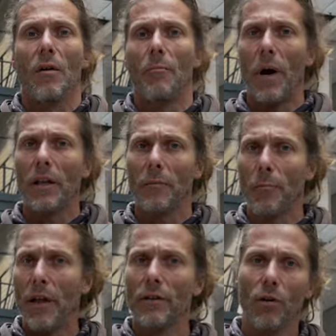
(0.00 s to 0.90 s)
Might
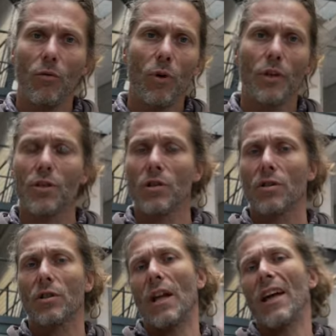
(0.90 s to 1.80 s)
depend on what
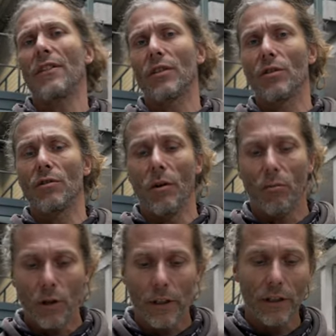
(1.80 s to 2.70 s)
standard you are
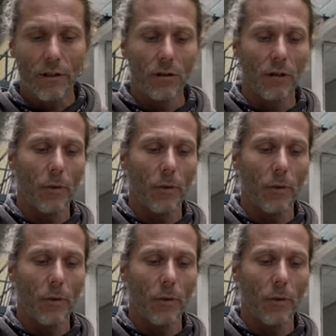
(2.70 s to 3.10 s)
working to,